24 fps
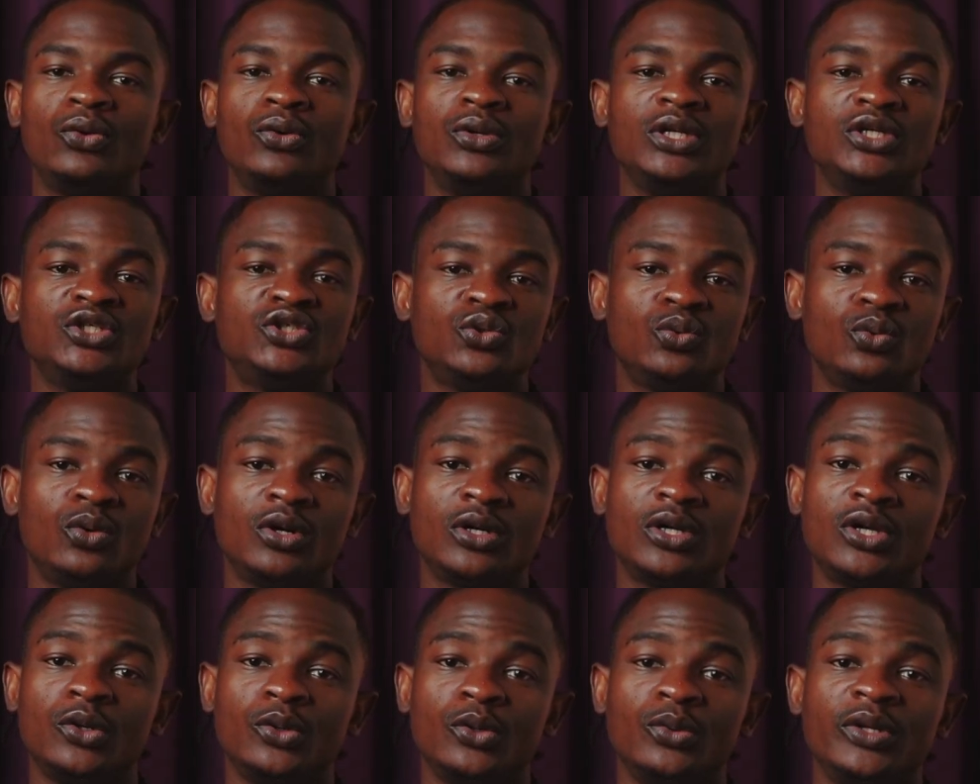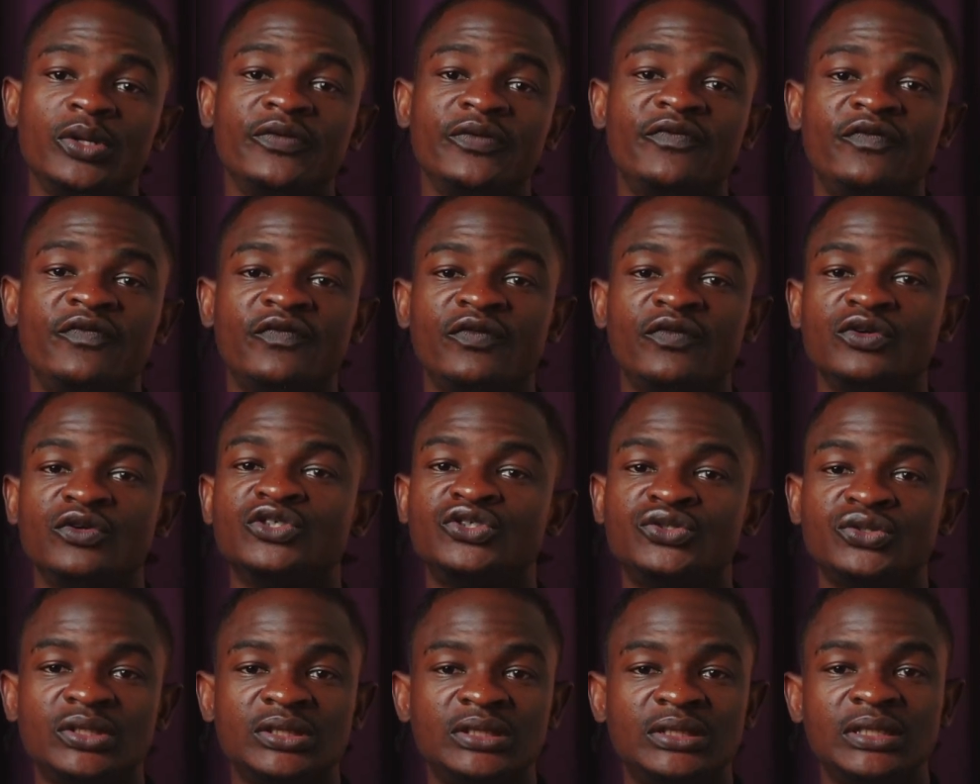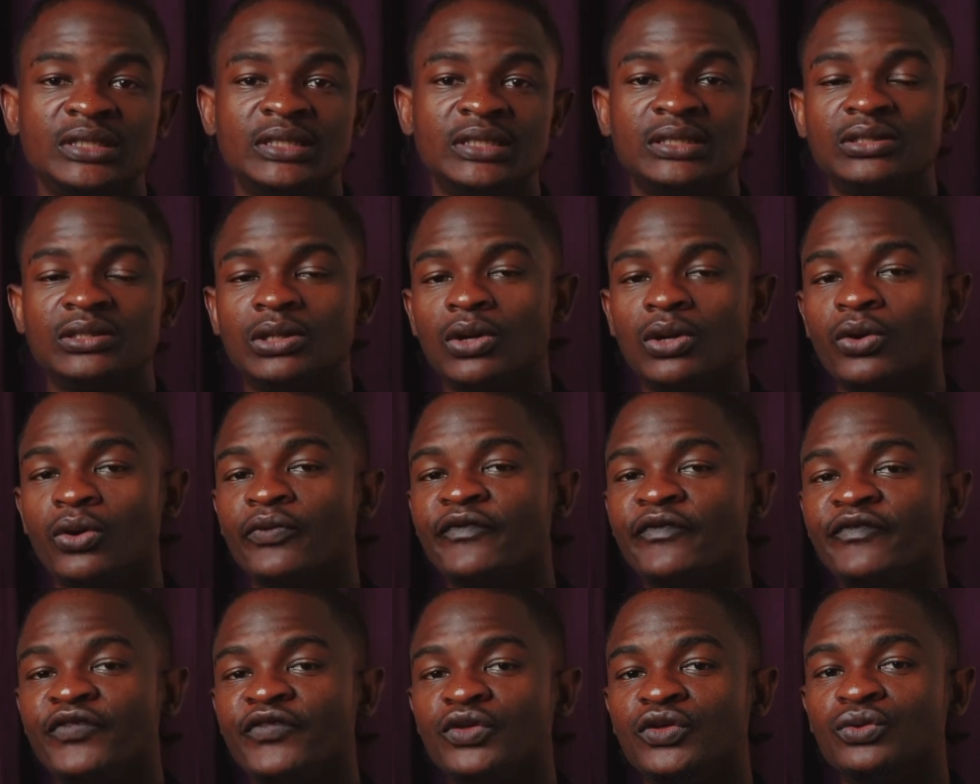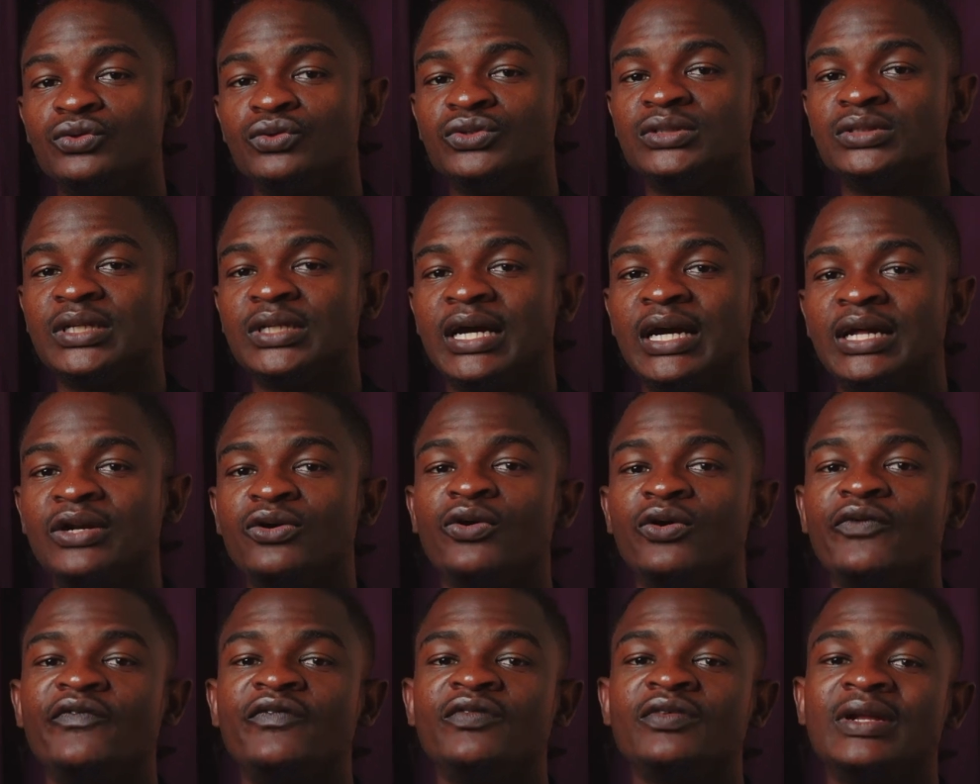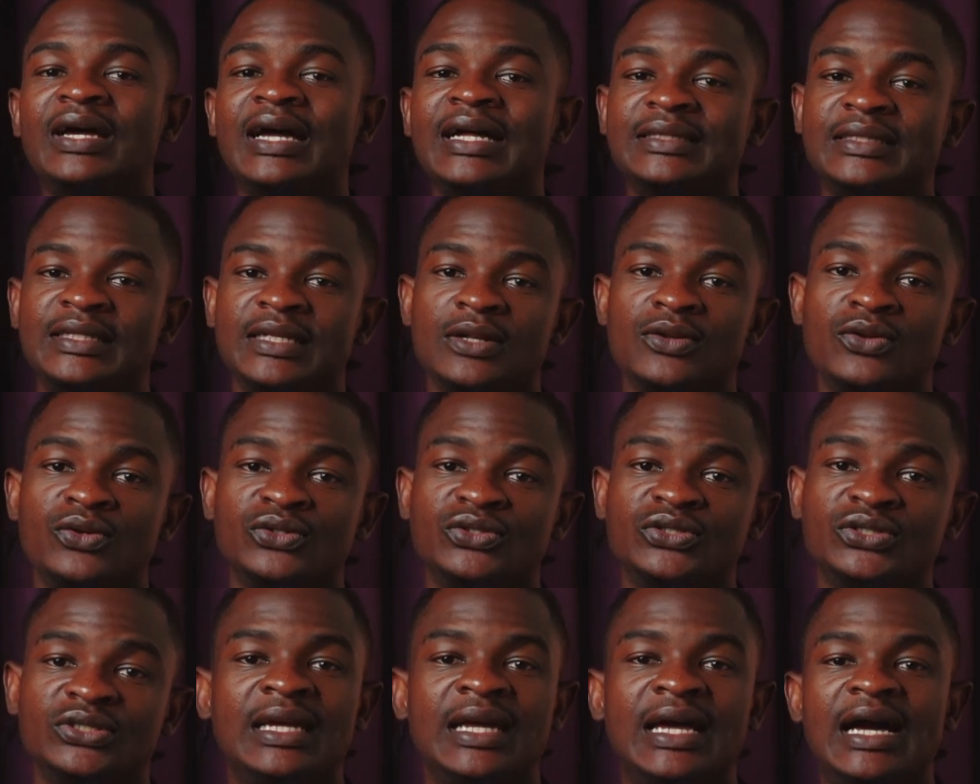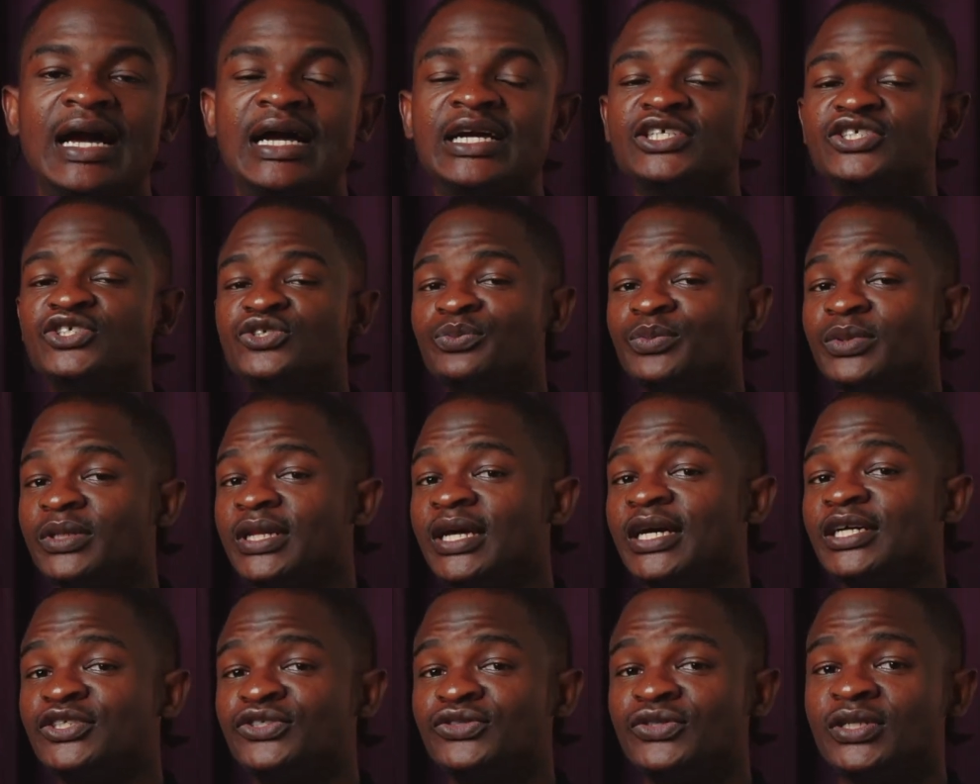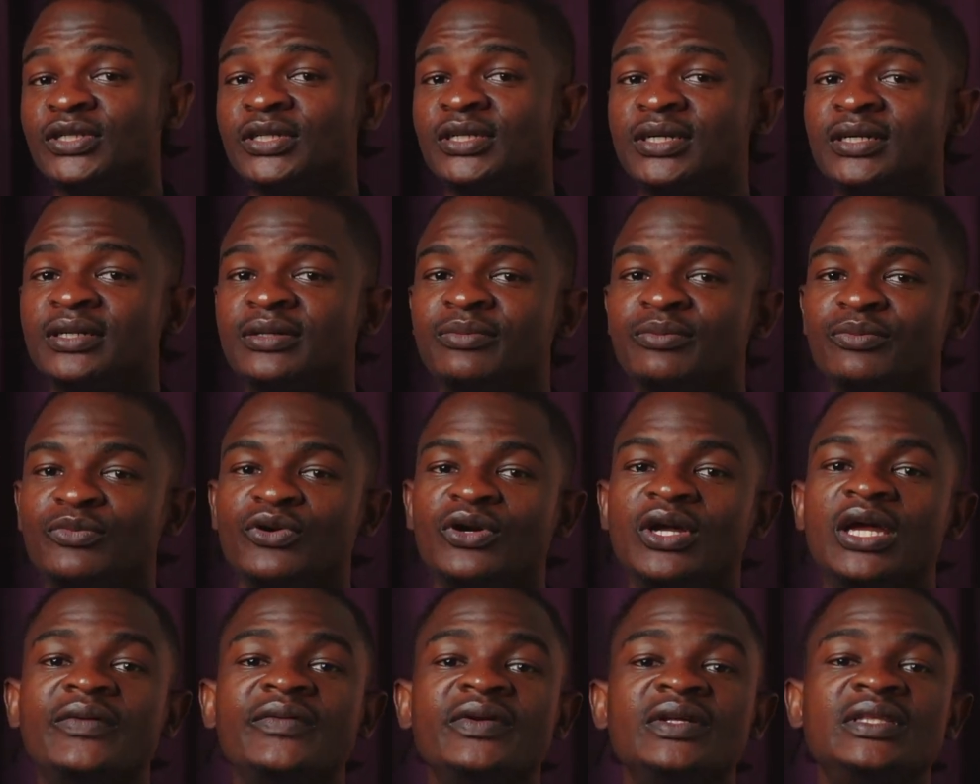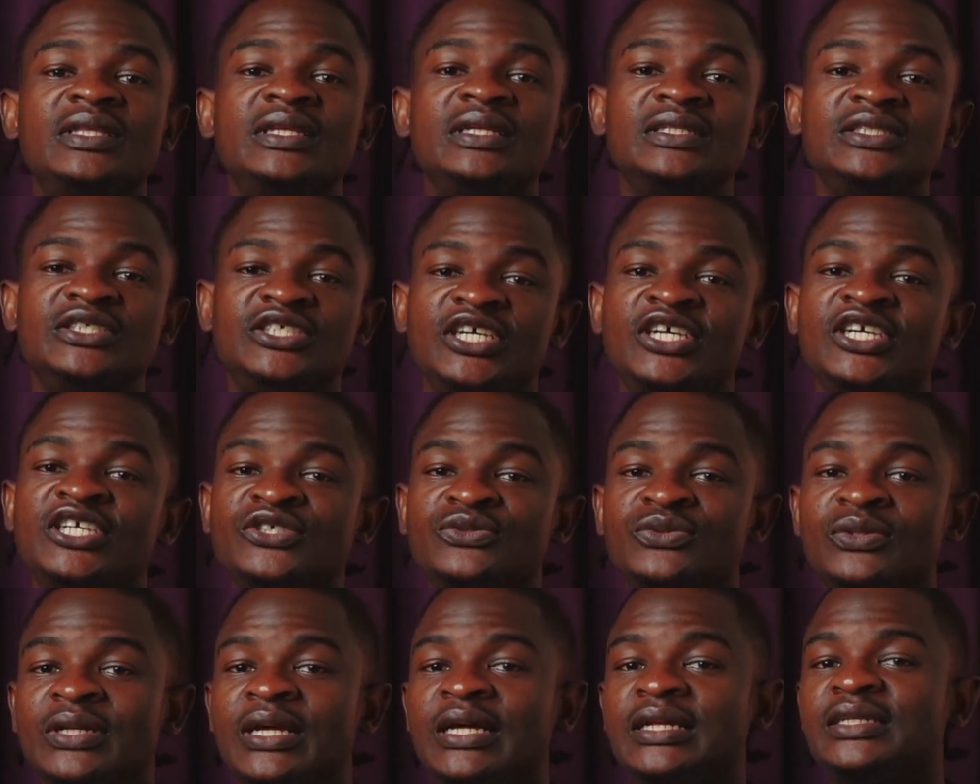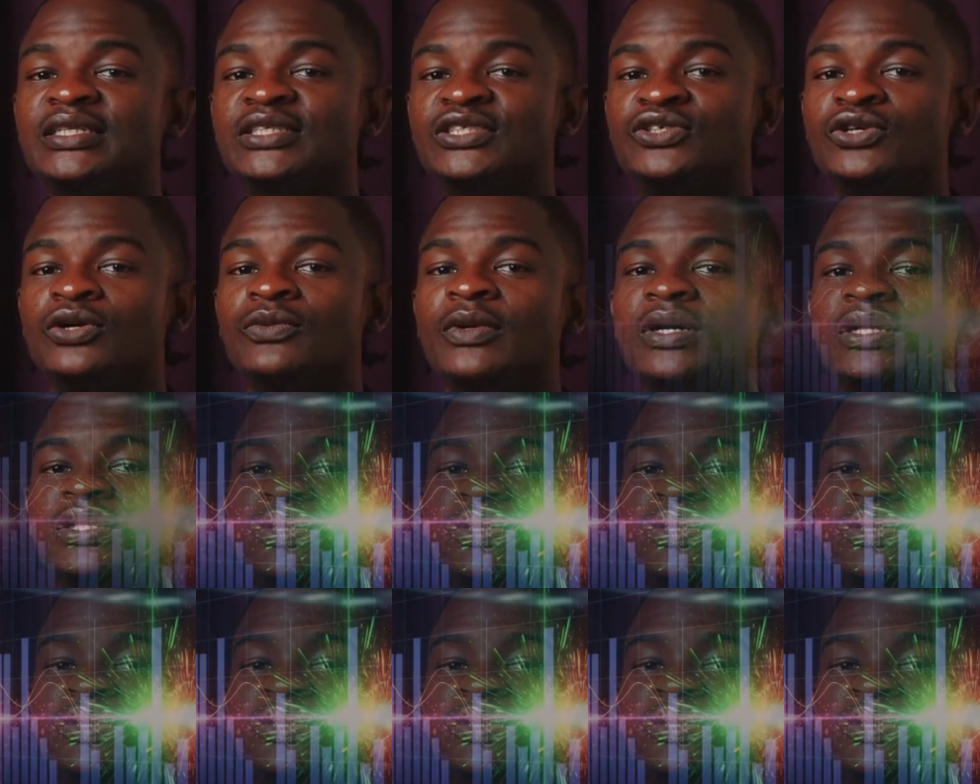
only to walk away frustrated, confused, and often at a loss. I used to be that trader, but everything changed when I discovered